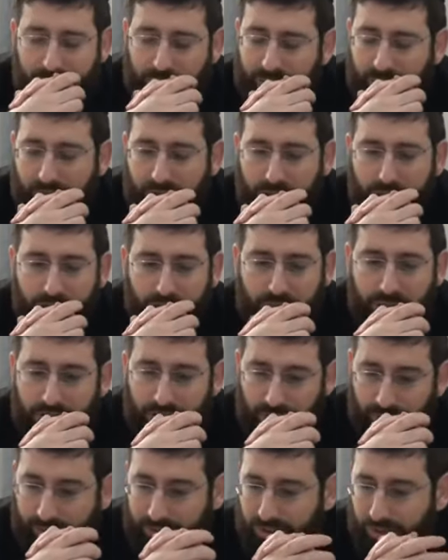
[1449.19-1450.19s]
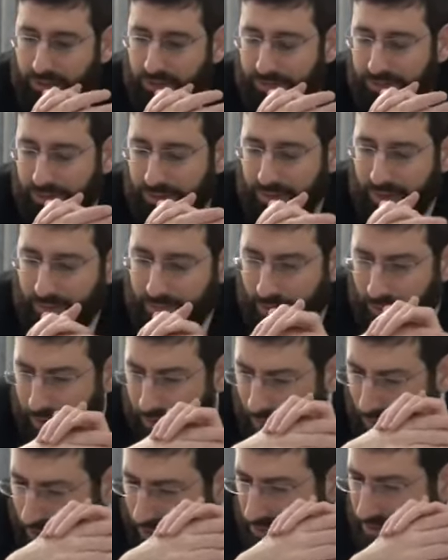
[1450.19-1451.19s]
Tuma, tuma is b'tzibur, but
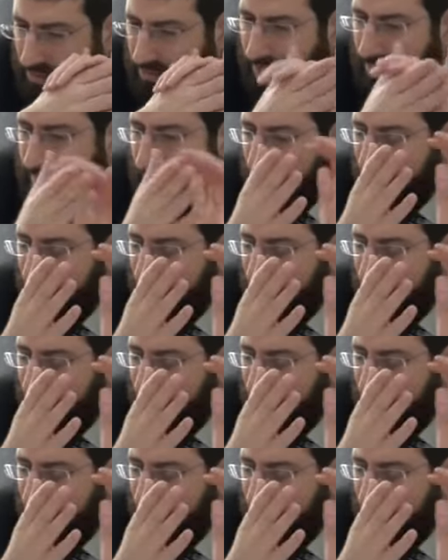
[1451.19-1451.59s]
we wanted to be